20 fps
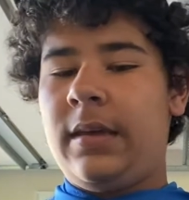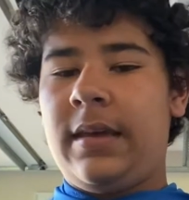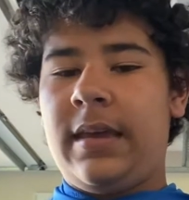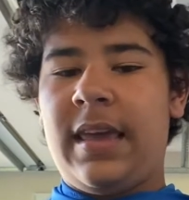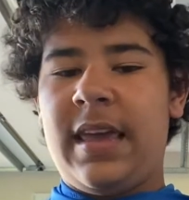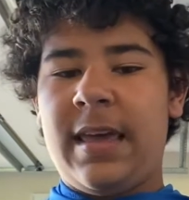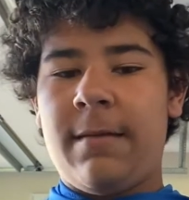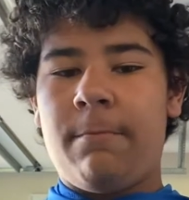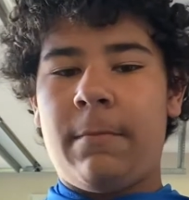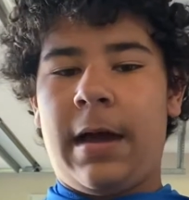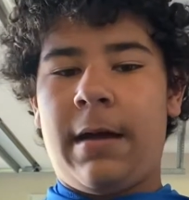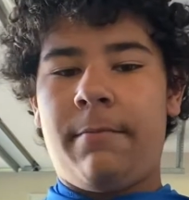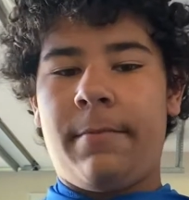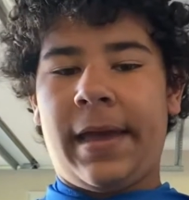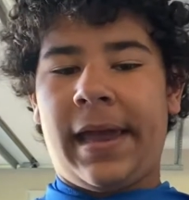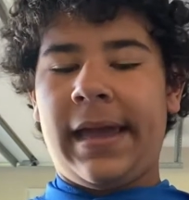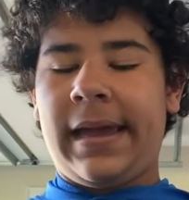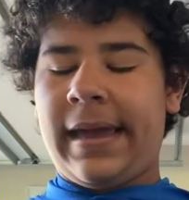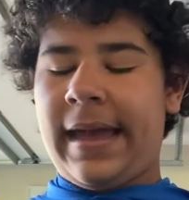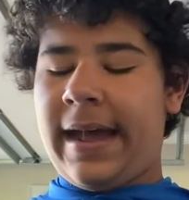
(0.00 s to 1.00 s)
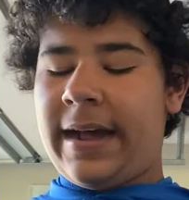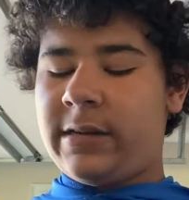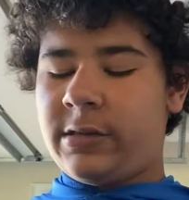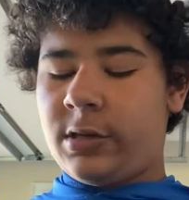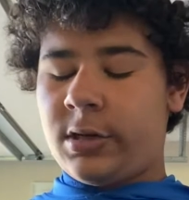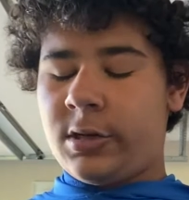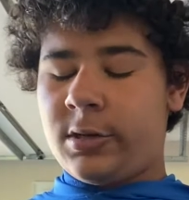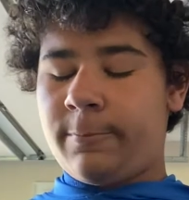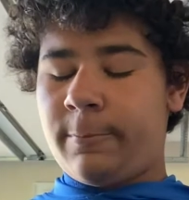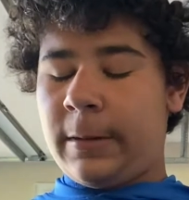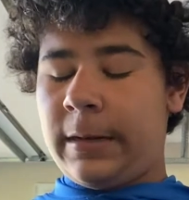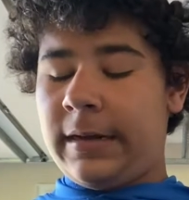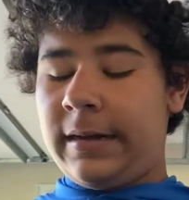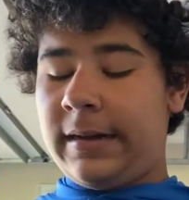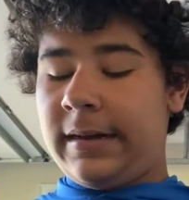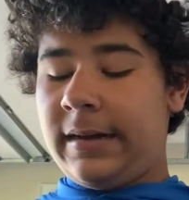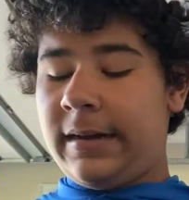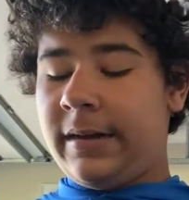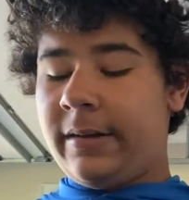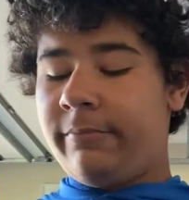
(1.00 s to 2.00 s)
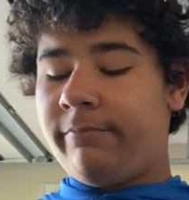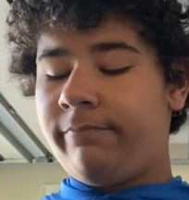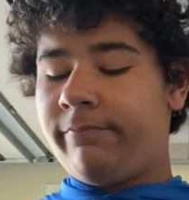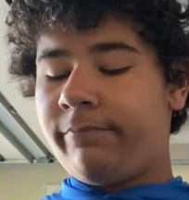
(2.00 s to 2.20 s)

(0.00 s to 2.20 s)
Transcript: in my bait casters. But